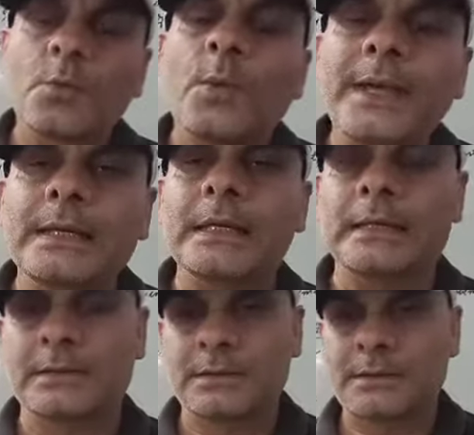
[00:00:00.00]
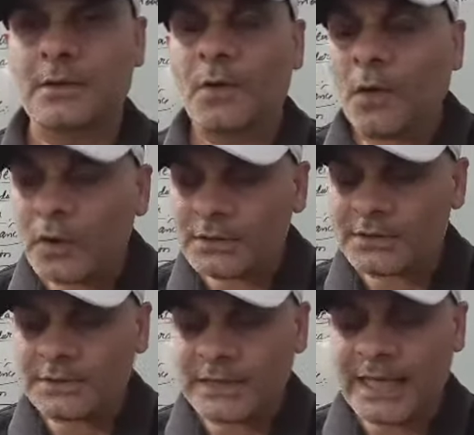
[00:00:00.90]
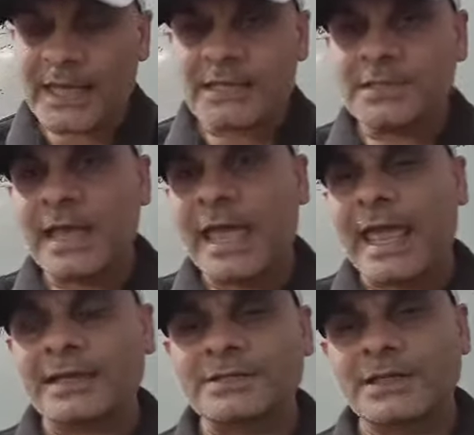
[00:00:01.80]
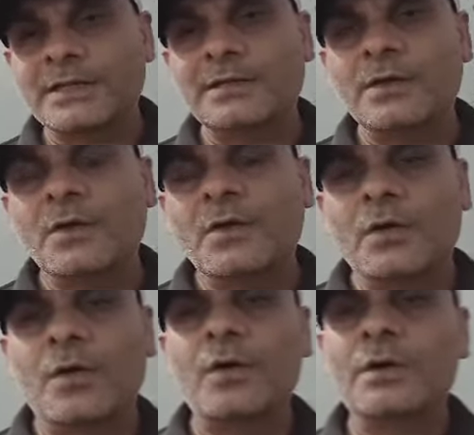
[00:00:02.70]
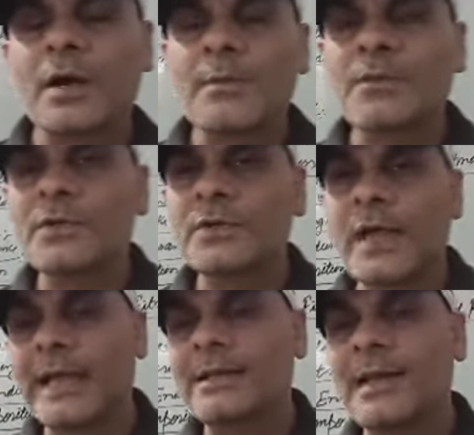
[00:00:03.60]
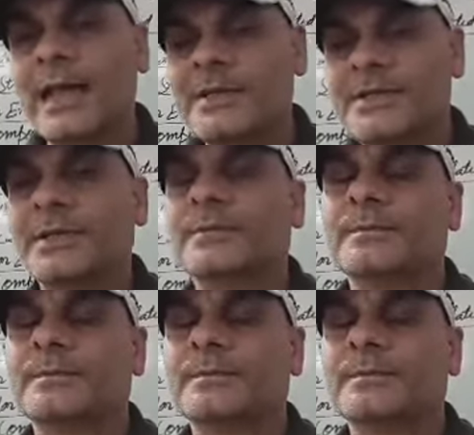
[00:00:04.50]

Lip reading: quickly, or change the action or come into the another action.